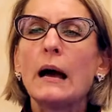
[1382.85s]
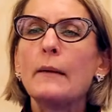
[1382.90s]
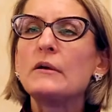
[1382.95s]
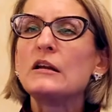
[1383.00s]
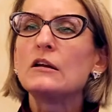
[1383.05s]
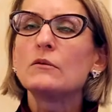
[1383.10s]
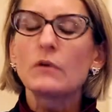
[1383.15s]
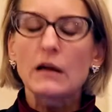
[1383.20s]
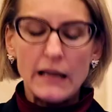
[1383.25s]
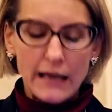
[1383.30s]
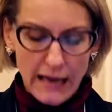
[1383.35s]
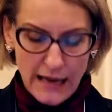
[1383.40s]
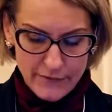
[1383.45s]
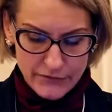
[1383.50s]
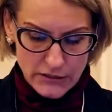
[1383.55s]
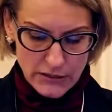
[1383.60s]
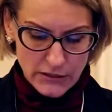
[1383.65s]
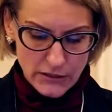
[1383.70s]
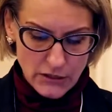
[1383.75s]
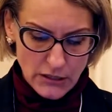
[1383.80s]
I mean, you really
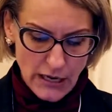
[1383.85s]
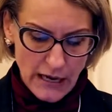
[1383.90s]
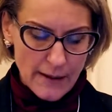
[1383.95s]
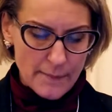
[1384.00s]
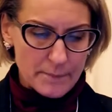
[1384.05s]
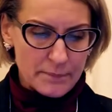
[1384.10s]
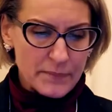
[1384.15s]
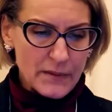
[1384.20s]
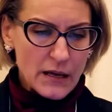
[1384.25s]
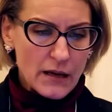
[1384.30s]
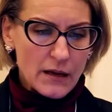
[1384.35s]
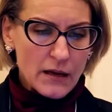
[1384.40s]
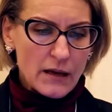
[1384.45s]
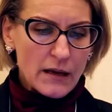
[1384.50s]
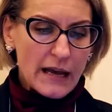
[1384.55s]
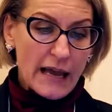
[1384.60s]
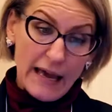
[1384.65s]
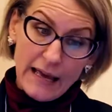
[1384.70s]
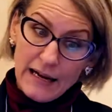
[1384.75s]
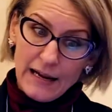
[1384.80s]
have to
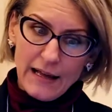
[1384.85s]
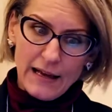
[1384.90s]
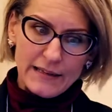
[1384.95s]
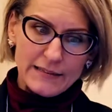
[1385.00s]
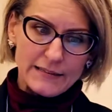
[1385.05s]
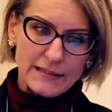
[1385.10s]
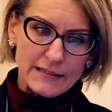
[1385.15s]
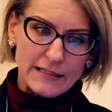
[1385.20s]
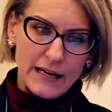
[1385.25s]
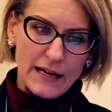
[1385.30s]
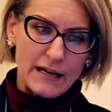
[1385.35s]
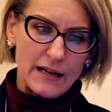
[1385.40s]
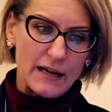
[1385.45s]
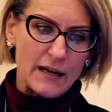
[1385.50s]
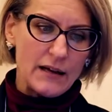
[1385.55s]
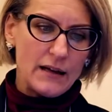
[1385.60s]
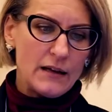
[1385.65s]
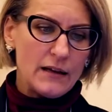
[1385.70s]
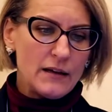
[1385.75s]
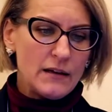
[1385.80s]
analyze the
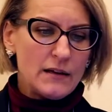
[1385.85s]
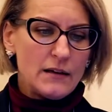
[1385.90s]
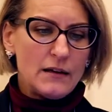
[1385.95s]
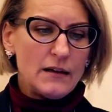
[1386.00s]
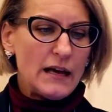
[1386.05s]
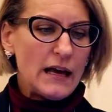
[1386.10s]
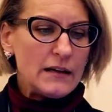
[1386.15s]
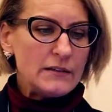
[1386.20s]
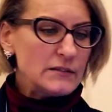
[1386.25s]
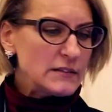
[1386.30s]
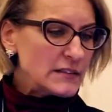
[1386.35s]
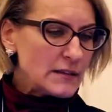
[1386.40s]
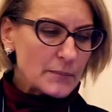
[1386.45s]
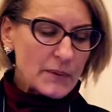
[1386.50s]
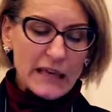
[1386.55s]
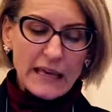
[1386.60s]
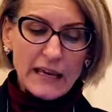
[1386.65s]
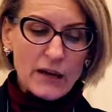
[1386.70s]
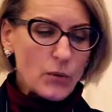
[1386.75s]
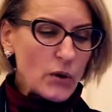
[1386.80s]
data. And
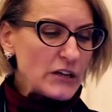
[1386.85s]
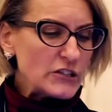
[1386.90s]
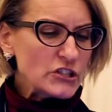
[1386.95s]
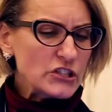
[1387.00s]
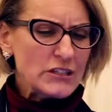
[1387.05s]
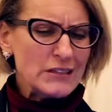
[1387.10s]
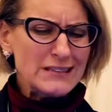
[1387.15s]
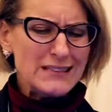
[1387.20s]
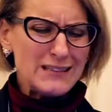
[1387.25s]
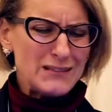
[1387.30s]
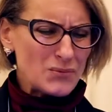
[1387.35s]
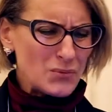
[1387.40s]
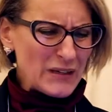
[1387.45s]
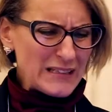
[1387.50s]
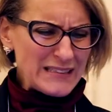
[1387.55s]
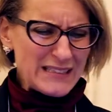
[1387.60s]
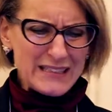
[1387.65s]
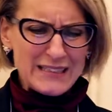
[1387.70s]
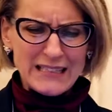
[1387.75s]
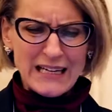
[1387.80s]
some key questions is,
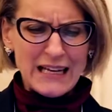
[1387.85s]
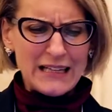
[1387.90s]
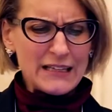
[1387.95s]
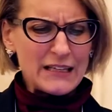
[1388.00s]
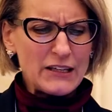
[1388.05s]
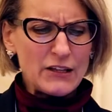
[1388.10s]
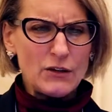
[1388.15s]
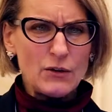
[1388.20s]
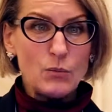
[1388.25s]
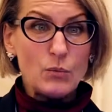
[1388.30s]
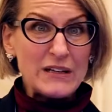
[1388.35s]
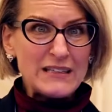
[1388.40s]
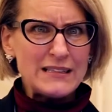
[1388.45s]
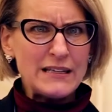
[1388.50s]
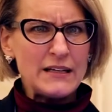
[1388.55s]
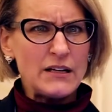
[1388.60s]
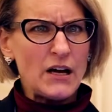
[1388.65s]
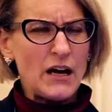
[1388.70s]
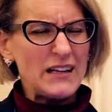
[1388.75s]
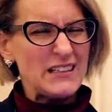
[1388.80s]
what's it telling you?
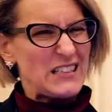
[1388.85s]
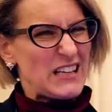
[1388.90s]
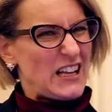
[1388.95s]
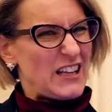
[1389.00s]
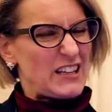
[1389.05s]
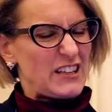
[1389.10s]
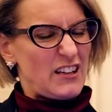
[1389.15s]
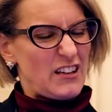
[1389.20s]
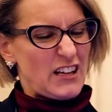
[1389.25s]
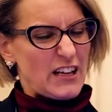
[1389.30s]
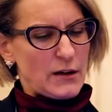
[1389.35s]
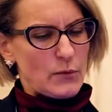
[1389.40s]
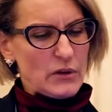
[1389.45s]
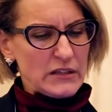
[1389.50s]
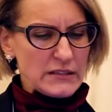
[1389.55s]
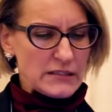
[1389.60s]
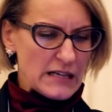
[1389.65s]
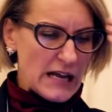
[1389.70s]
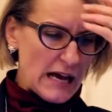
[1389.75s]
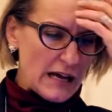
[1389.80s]
What's it not telling you? Like,
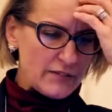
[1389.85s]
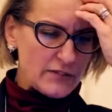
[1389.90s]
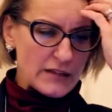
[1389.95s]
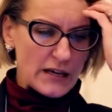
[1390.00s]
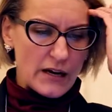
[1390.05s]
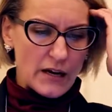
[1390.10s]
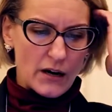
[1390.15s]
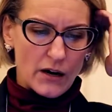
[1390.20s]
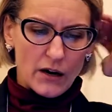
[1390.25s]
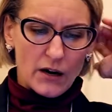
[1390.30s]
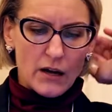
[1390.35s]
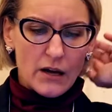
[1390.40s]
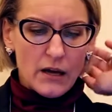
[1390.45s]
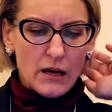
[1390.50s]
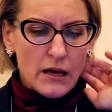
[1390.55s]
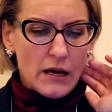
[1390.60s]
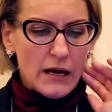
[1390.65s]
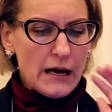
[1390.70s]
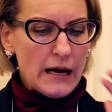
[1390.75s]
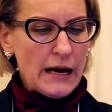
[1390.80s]
what's not there?
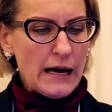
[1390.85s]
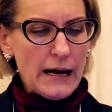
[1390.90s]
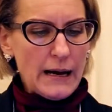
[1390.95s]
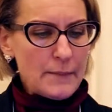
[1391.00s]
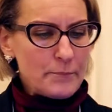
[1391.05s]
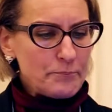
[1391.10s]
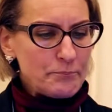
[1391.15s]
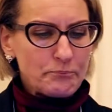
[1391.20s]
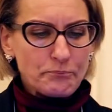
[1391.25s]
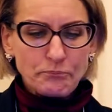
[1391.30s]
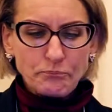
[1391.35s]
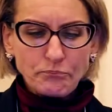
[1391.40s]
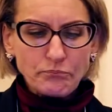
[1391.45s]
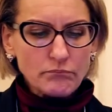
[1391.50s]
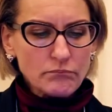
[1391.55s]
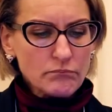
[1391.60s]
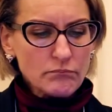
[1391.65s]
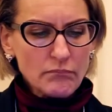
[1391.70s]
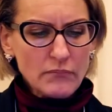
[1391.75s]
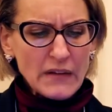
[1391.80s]

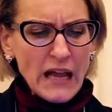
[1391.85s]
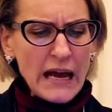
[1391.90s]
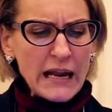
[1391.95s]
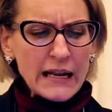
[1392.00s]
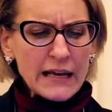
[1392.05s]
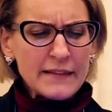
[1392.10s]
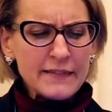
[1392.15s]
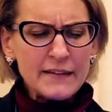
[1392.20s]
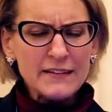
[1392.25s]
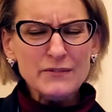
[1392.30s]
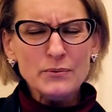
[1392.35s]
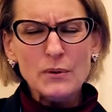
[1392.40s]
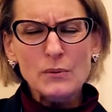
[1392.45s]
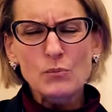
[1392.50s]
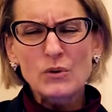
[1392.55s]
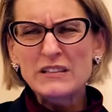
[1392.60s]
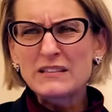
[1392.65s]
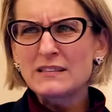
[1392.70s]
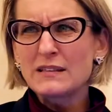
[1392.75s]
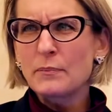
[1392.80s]
I like this
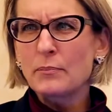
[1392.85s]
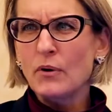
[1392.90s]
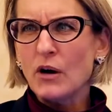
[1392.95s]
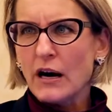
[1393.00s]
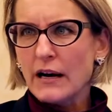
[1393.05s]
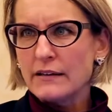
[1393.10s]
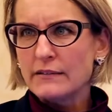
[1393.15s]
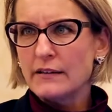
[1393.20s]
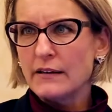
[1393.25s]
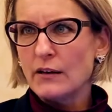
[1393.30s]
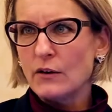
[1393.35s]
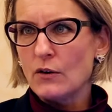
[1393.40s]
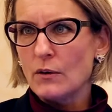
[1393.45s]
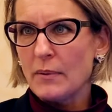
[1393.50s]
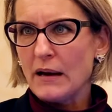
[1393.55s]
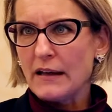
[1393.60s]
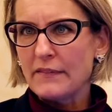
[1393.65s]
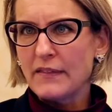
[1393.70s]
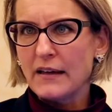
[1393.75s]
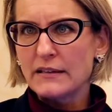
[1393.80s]
one. What's surprising you
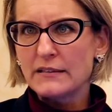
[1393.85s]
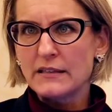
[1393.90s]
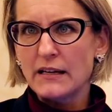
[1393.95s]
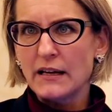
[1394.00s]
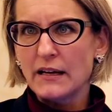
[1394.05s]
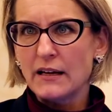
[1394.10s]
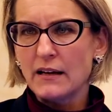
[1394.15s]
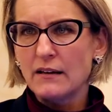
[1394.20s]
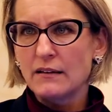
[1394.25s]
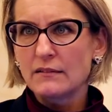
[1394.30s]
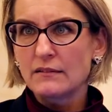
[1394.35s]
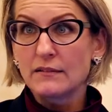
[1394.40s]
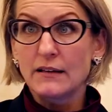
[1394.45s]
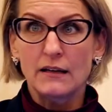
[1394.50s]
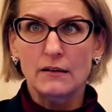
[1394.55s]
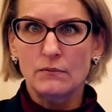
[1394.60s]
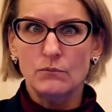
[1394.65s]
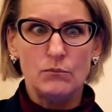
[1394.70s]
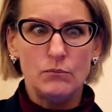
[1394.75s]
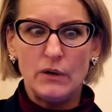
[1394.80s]
about that data?
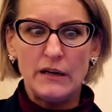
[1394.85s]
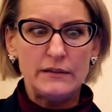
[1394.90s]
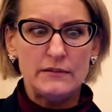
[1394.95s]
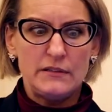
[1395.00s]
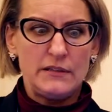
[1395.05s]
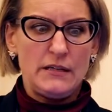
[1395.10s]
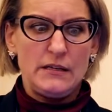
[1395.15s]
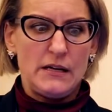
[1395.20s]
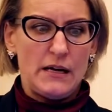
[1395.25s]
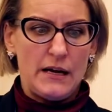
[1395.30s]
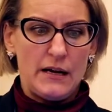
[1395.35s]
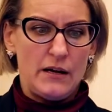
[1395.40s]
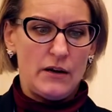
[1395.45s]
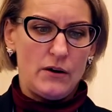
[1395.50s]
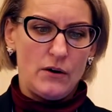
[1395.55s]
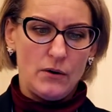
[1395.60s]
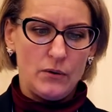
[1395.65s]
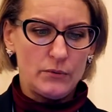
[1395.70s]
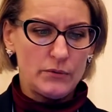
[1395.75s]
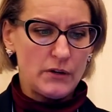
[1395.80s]
Like, what didn't I
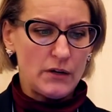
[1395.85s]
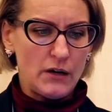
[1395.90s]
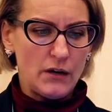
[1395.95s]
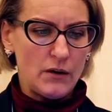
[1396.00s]
know?